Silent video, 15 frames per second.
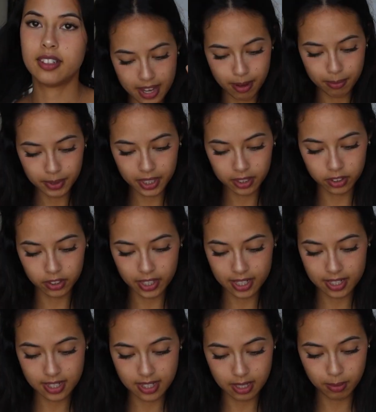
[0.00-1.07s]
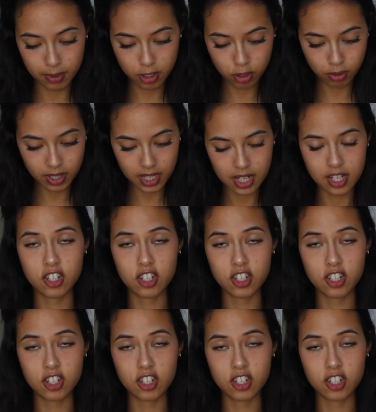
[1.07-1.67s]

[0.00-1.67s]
I am not good at symmetry,